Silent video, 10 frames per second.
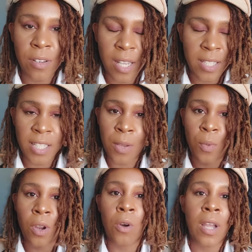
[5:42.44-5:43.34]
let's just say
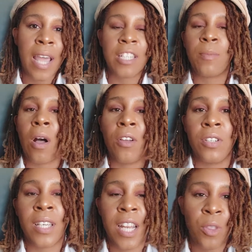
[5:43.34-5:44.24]
we're going kind of small, and
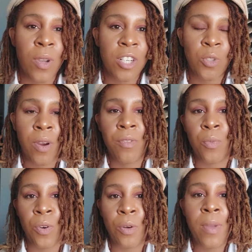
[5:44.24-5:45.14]
you're looking at 300 square
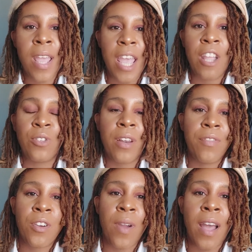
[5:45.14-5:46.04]
foot room and you're trying
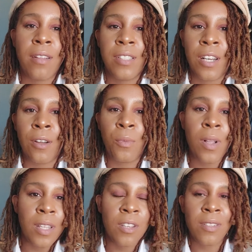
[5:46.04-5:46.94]
to figure out,
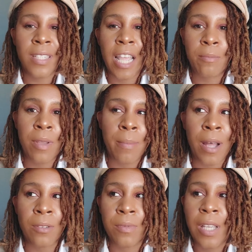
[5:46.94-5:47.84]
well, it usually takes me
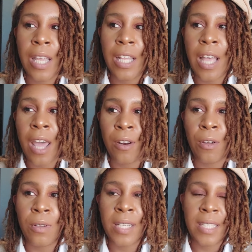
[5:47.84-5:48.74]
about,
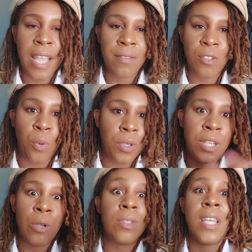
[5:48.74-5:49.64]
let's say,
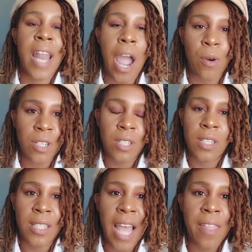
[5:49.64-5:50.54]
10 hours to
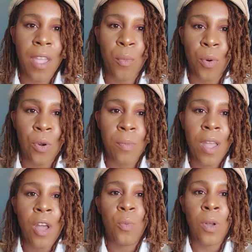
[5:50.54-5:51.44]
design that room.
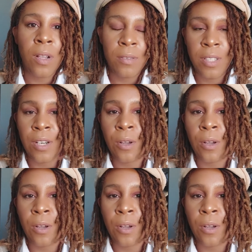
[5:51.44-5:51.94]
Well,